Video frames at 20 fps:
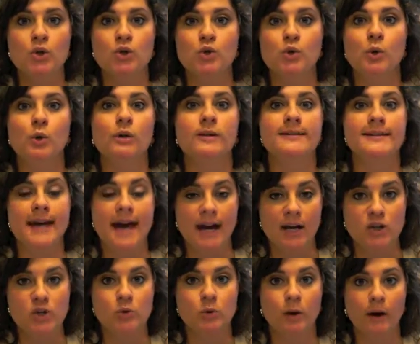towards
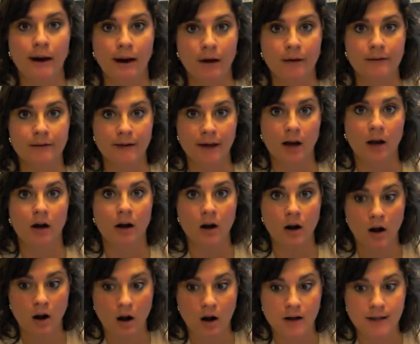actual healthcare
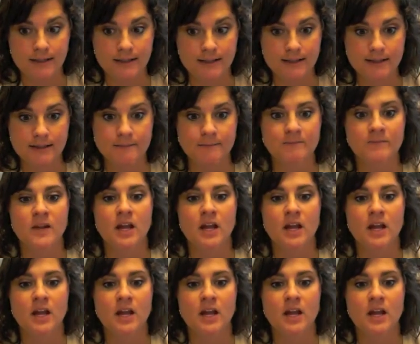costs,